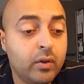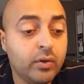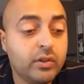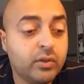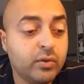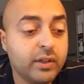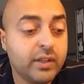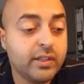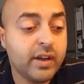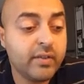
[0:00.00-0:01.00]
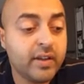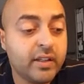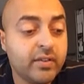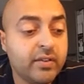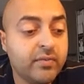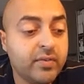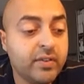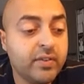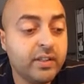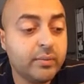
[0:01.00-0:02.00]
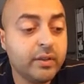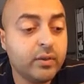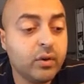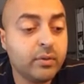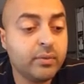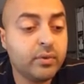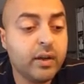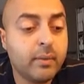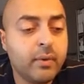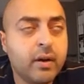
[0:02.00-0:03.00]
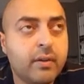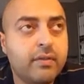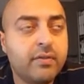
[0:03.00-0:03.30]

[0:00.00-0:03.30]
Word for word: close to two years now. I've got Dividend 15 Split Corp 2 that I bought at